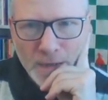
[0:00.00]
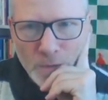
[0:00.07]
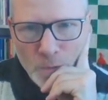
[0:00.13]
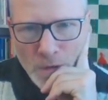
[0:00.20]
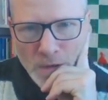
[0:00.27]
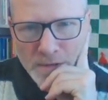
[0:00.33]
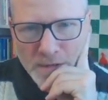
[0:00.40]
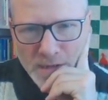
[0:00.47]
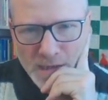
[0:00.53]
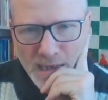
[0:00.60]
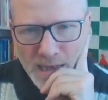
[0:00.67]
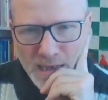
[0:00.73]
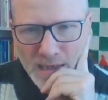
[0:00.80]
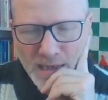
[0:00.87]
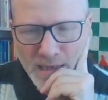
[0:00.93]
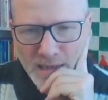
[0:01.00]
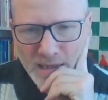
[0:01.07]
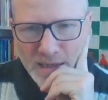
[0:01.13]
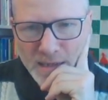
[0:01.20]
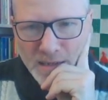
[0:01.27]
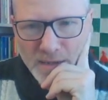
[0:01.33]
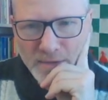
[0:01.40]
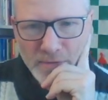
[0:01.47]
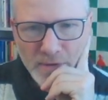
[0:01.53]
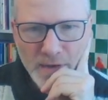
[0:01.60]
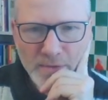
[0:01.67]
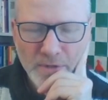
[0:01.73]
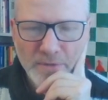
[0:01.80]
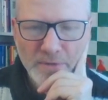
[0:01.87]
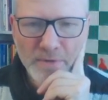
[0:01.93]
Once again, e6,
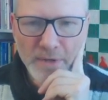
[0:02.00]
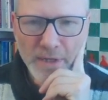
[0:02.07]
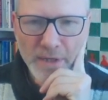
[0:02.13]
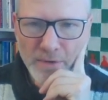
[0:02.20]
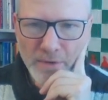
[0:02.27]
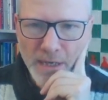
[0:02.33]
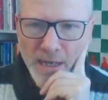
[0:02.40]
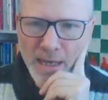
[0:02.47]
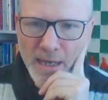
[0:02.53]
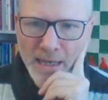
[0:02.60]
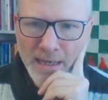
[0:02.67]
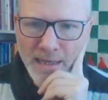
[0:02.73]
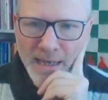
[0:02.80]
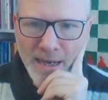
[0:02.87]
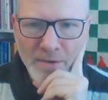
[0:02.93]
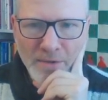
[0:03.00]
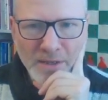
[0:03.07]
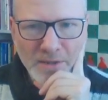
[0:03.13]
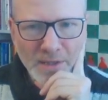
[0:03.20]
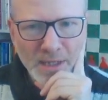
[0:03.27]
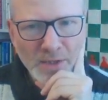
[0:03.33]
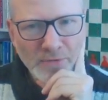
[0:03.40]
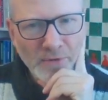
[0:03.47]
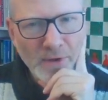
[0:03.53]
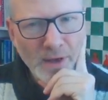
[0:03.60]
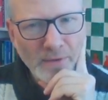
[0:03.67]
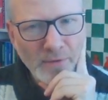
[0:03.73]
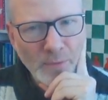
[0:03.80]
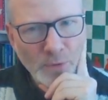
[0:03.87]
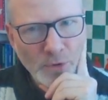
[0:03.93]
e5 is very good. And now this
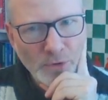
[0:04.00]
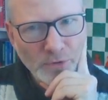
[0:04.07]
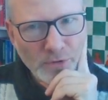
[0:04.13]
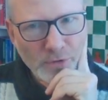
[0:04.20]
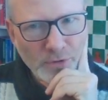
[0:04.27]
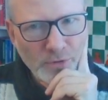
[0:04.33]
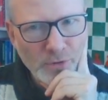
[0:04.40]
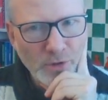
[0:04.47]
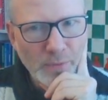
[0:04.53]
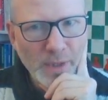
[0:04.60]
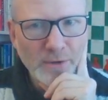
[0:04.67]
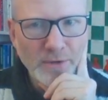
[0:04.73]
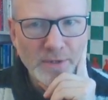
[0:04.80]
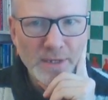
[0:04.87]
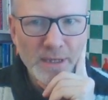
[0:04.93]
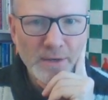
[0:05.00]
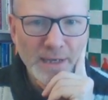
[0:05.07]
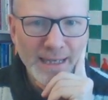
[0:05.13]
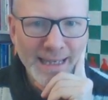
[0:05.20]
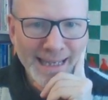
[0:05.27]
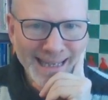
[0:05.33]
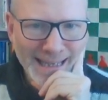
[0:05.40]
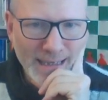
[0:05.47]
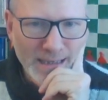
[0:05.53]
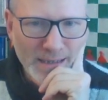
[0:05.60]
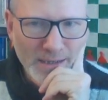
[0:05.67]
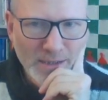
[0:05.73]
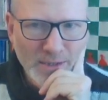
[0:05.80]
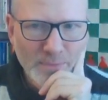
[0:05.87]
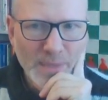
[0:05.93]
h5, I'm not so sure, because there
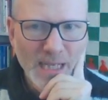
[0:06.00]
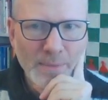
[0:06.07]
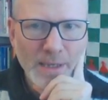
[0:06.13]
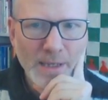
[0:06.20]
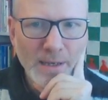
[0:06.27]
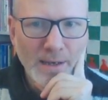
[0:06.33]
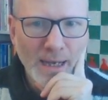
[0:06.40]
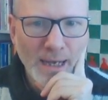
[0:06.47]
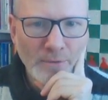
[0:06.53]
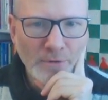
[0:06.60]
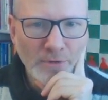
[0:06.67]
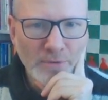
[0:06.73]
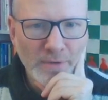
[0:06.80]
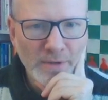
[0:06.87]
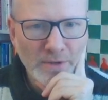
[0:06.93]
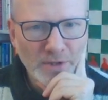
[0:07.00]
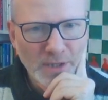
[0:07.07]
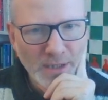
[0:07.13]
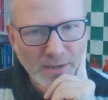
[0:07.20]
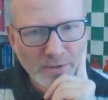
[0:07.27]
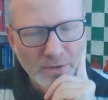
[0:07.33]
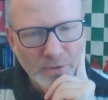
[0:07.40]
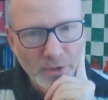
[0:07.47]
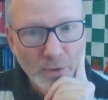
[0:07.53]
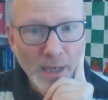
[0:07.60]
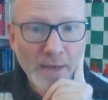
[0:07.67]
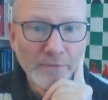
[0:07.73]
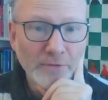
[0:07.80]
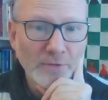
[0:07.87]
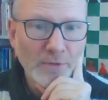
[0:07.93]
is maybe a counter in the center. You
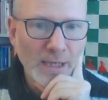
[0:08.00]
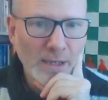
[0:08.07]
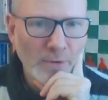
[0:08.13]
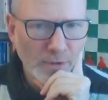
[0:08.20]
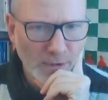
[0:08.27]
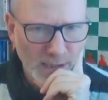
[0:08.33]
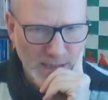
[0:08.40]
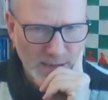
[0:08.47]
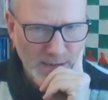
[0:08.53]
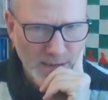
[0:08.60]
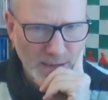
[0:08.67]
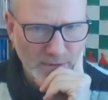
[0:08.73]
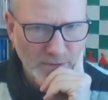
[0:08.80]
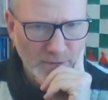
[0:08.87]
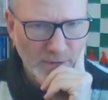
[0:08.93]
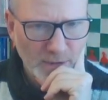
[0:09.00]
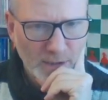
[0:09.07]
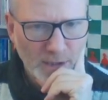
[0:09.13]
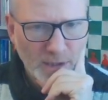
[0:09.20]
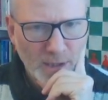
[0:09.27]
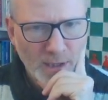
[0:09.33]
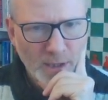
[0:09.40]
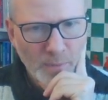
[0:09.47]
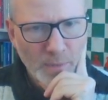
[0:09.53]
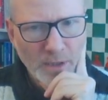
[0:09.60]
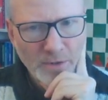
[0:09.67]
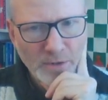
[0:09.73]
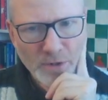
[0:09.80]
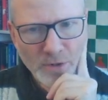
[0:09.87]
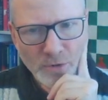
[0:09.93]
have to calculate that,
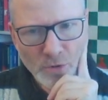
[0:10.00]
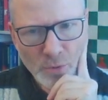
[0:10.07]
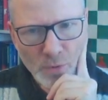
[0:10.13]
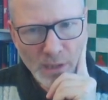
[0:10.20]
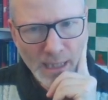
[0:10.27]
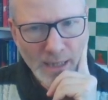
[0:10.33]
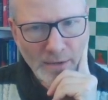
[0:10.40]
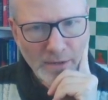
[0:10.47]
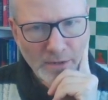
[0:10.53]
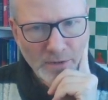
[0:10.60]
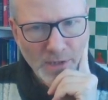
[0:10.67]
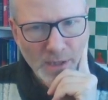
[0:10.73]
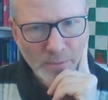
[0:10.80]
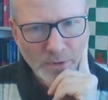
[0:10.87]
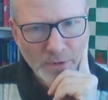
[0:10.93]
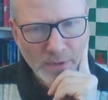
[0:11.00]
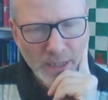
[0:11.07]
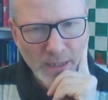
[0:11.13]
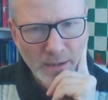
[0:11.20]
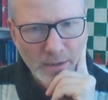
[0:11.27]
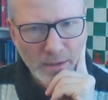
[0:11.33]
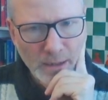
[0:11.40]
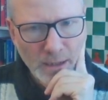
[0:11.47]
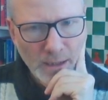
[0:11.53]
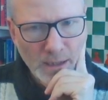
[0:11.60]
because you do allow this capture here.